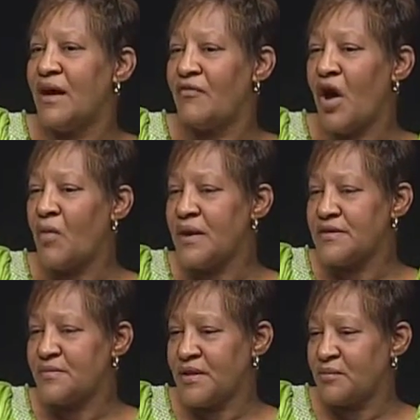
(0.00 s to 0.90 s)
I've
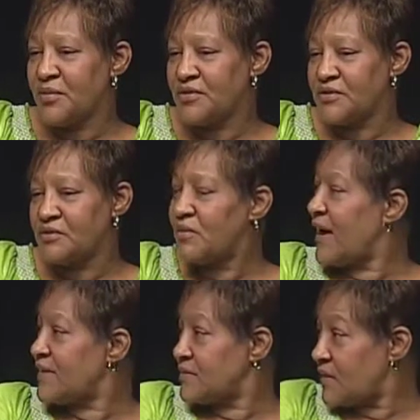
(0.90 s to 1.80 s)
always been a person who
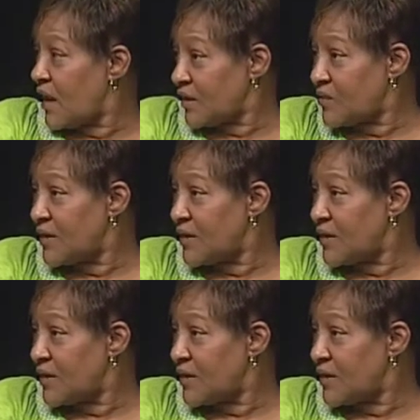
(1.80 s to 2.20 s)
asks a lot of